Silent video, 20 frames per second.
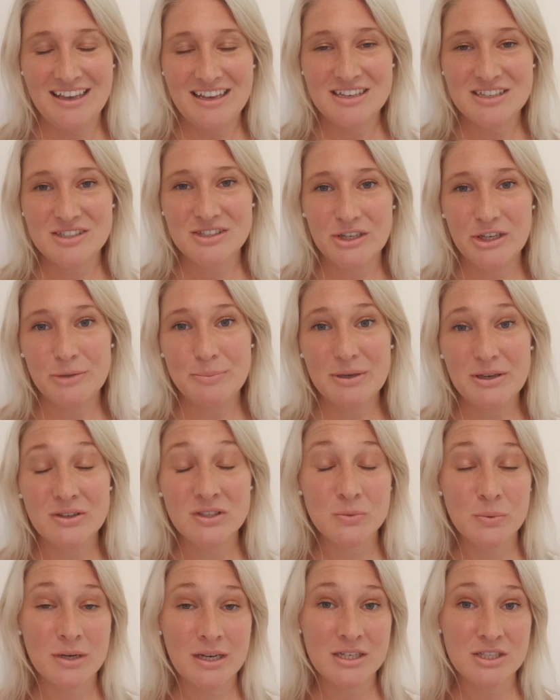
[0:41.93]
So
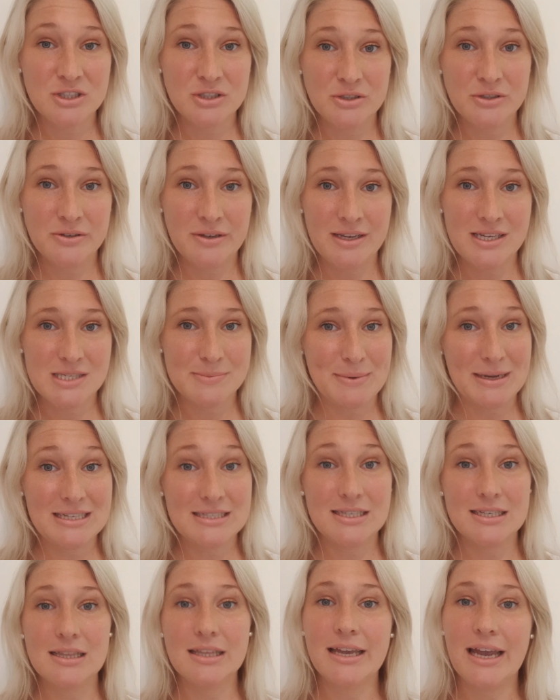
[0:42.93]
because what I do is
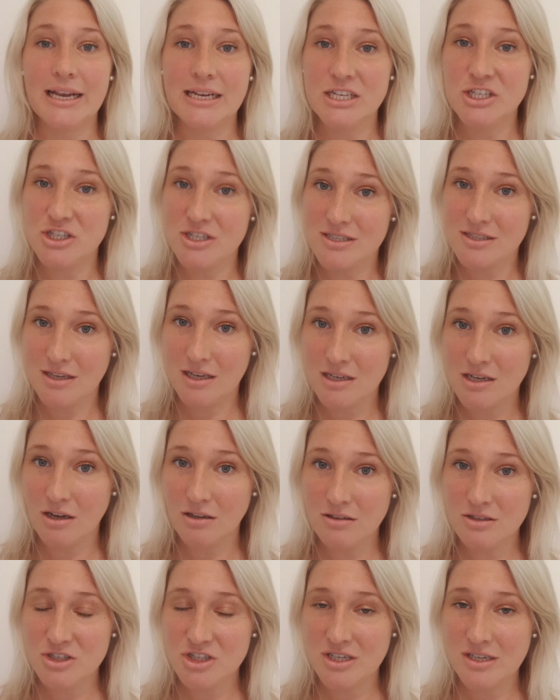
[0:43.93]
basically energy
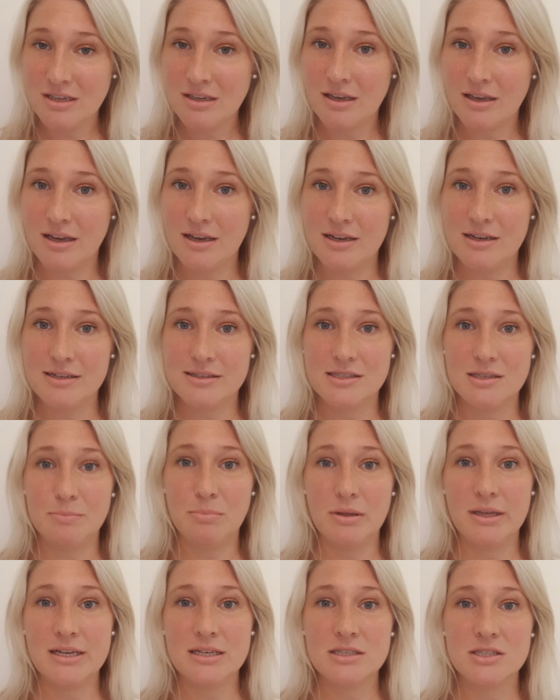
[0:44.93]
psychology, it's a
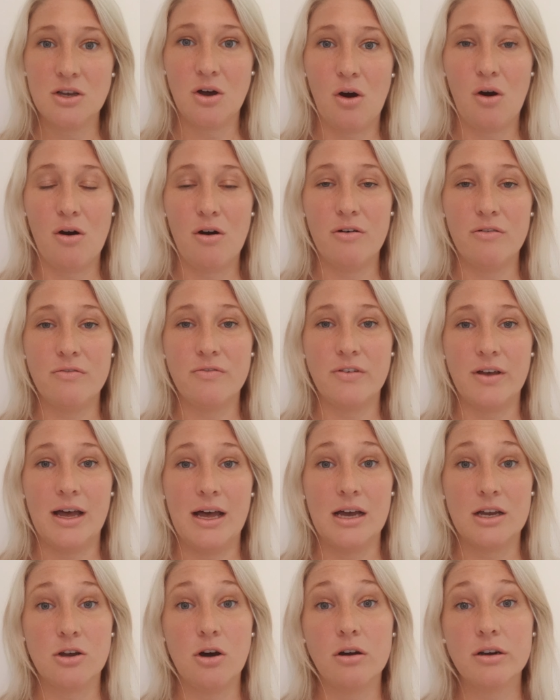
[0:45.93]
blend of
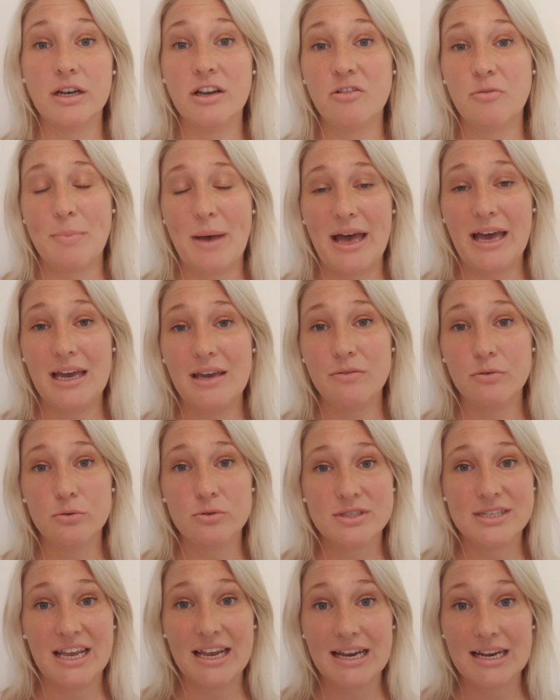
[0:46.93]
cognitive
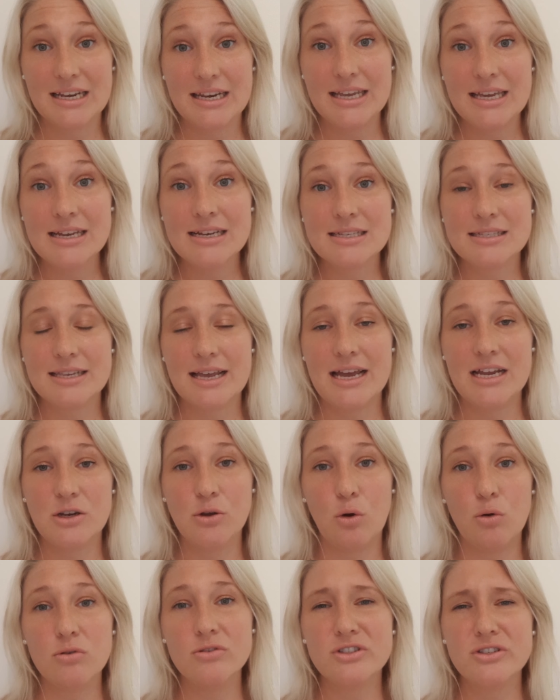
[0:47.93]
behavioral techniques and
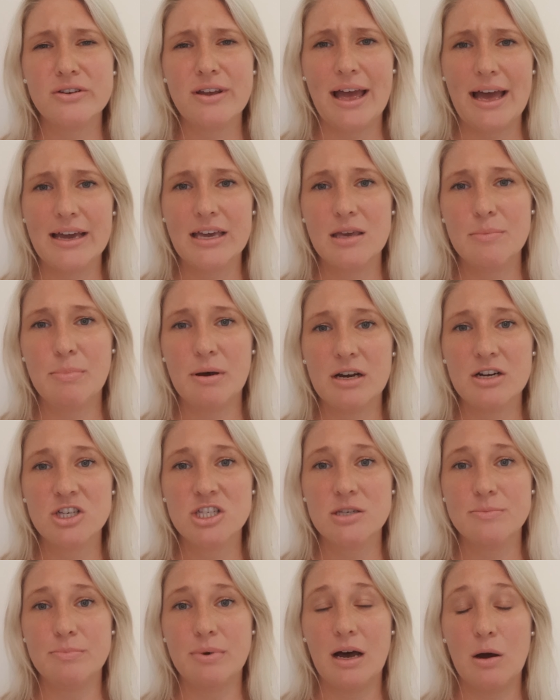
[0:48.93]
also
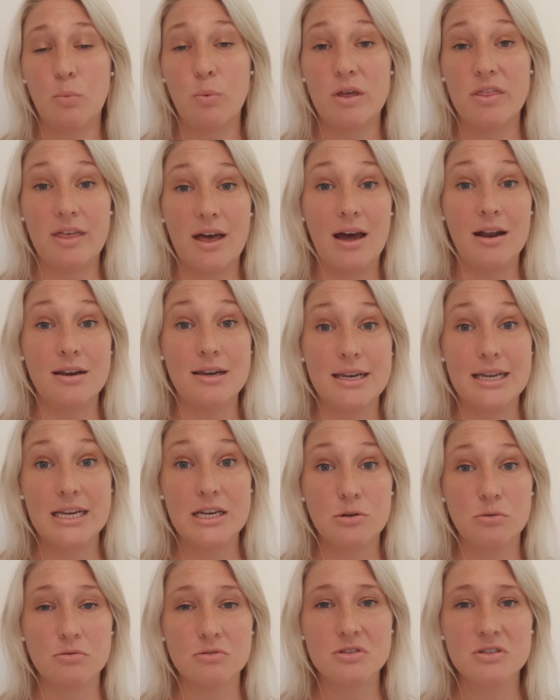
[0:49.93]
acupuncture, but without
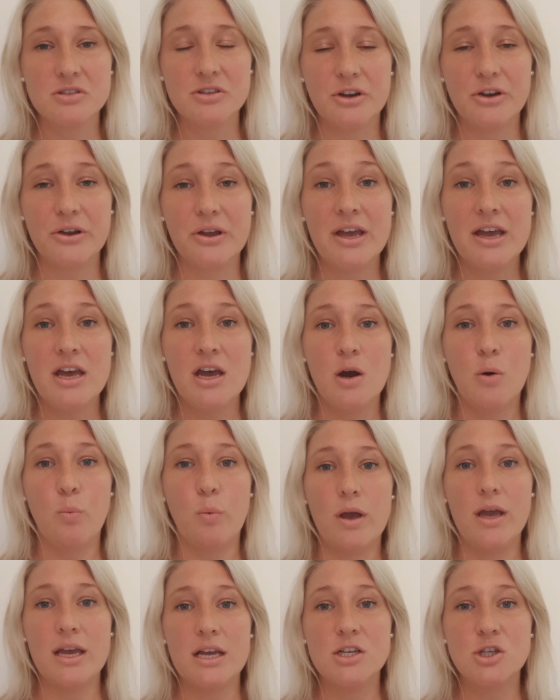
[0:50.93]
needles. So
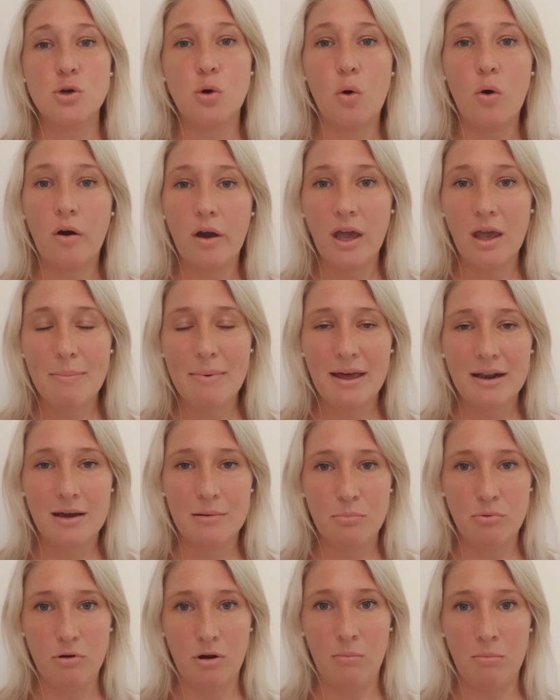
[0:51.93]
we're talking about our
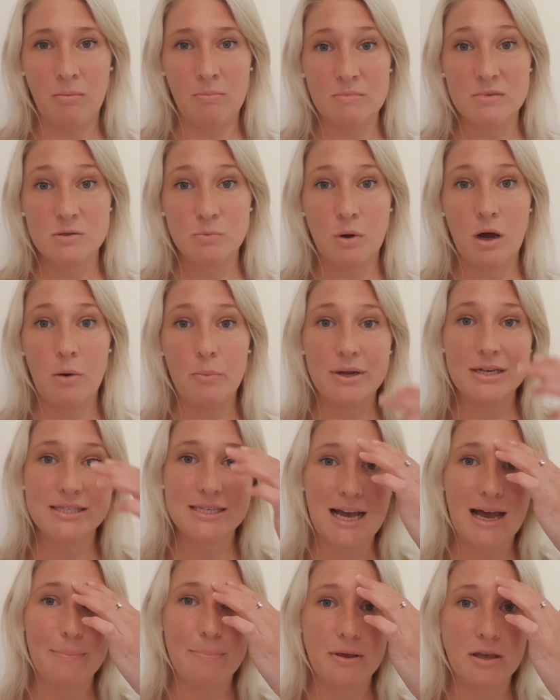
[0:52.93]
problems while we're
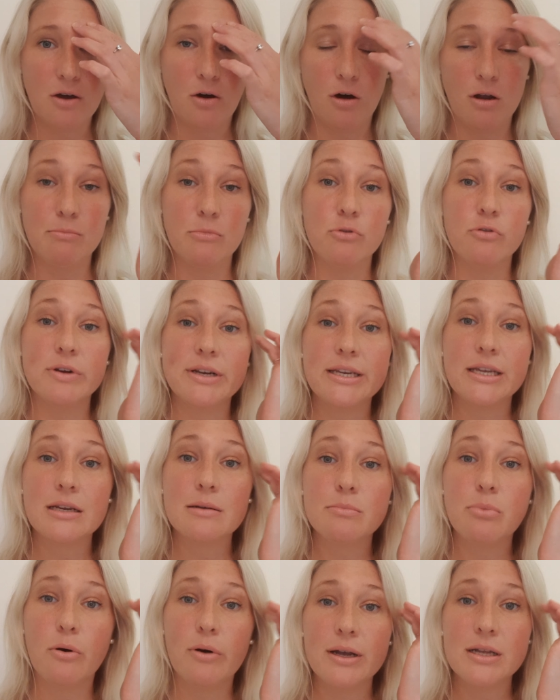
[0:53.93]
tapping on
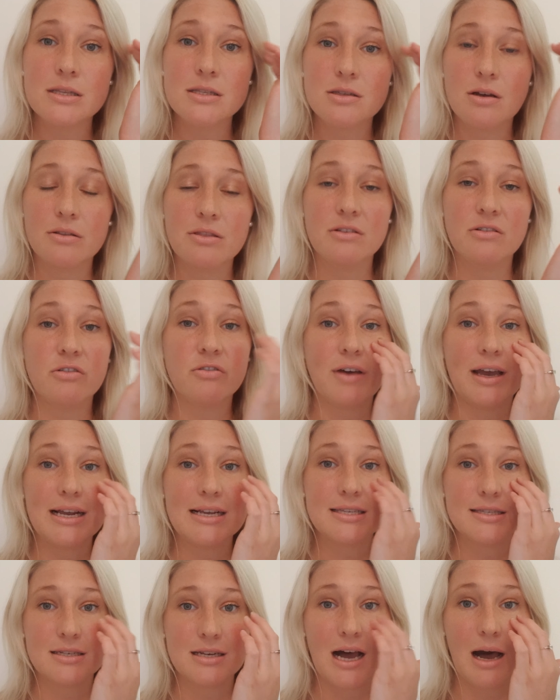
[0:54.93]
meridian points on the
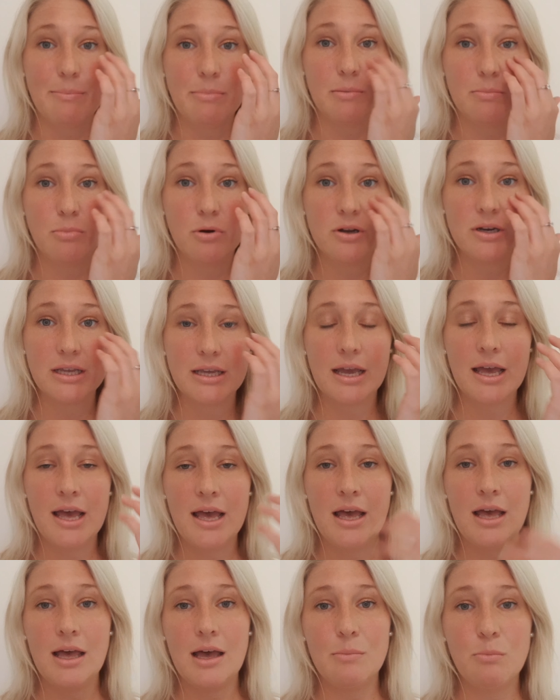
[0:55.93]
face and upper body.
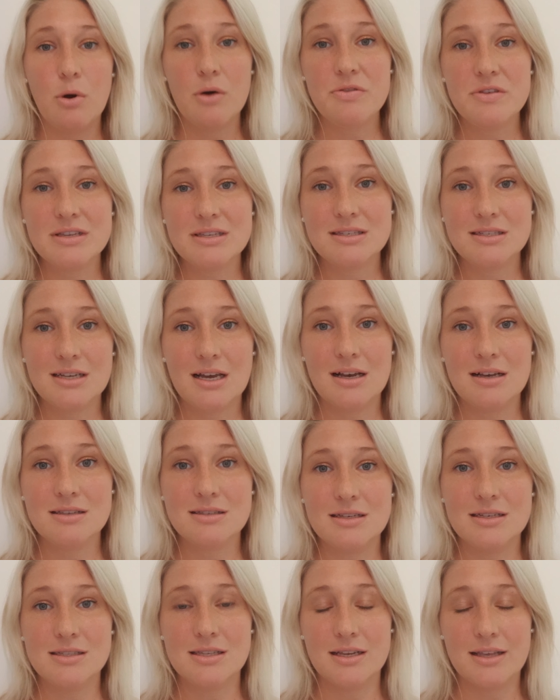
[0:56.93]
And what this
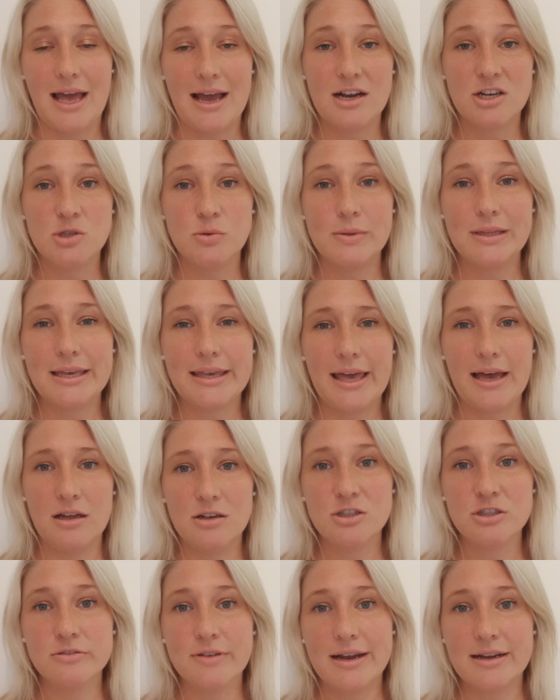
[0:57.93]
does is it actually
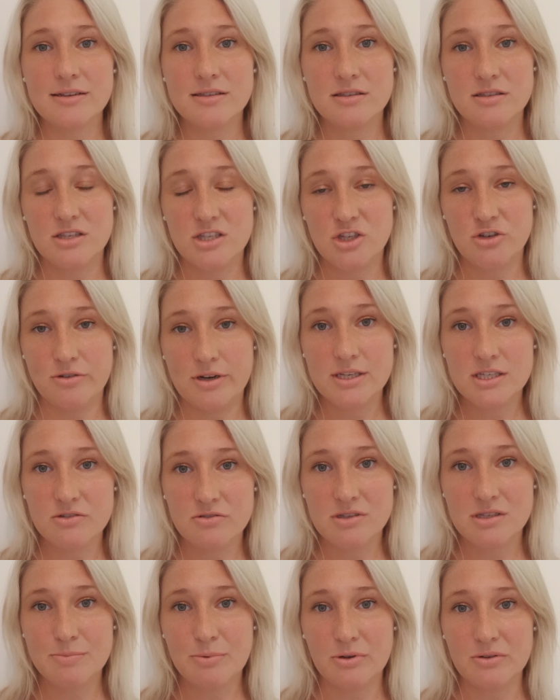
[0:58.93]
counteracts the stress
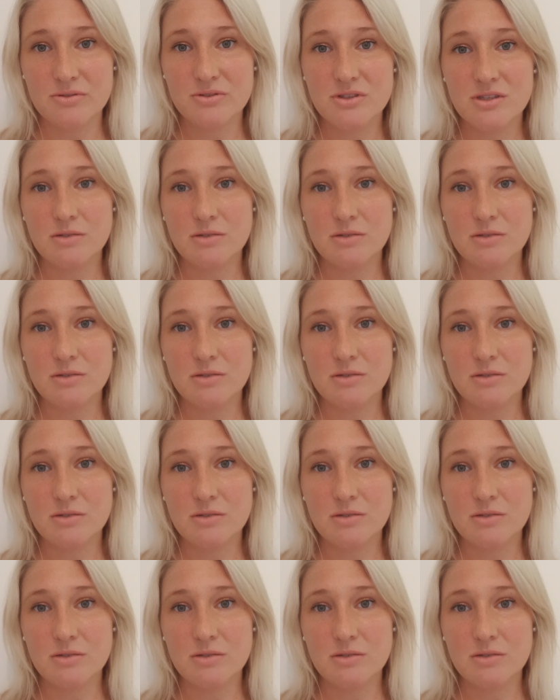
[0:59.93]
response.